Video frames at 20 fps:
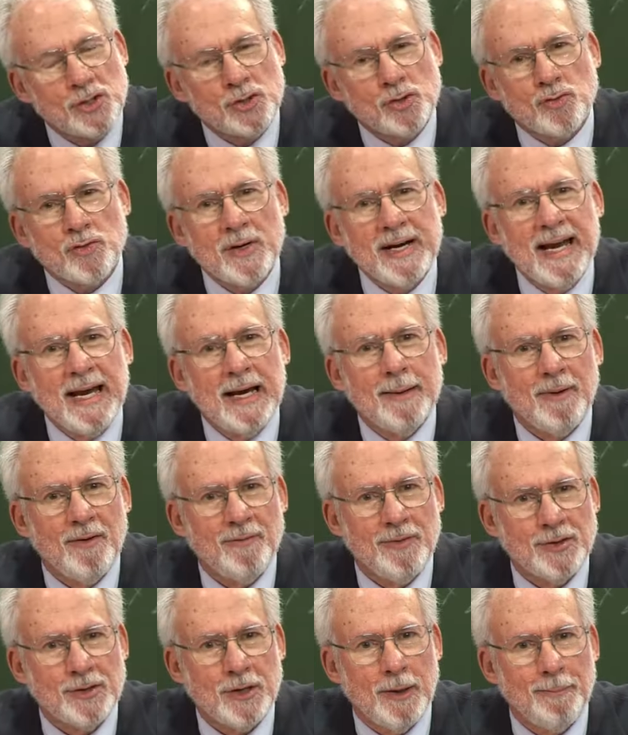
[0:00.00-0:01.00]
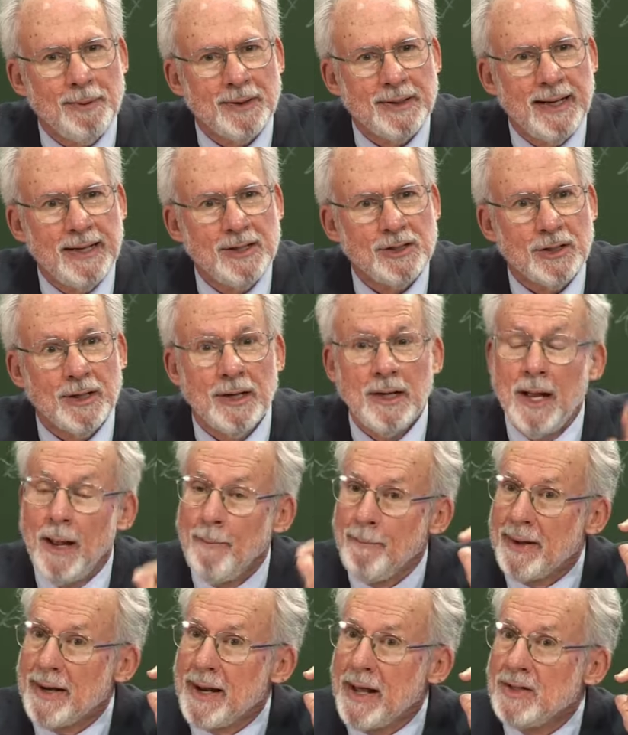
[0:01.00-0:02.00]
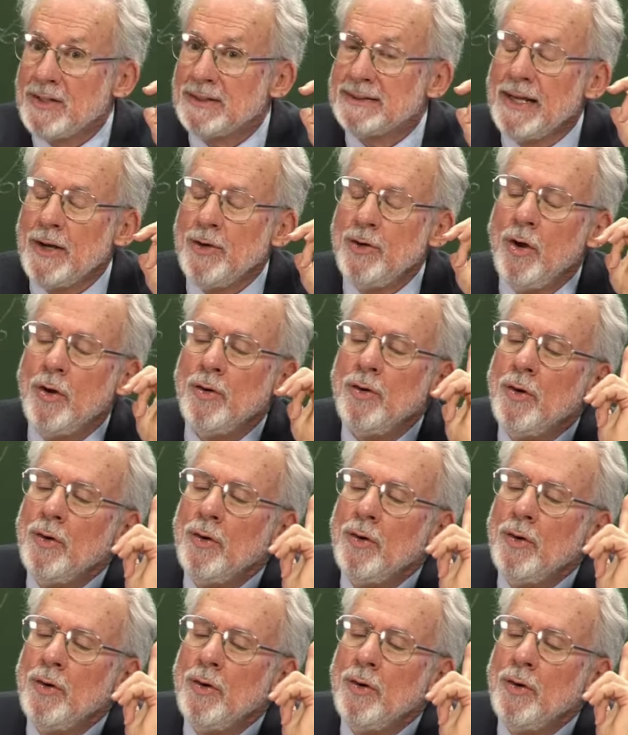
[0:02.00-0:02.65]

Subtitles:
stream of interpretation. But others say, no.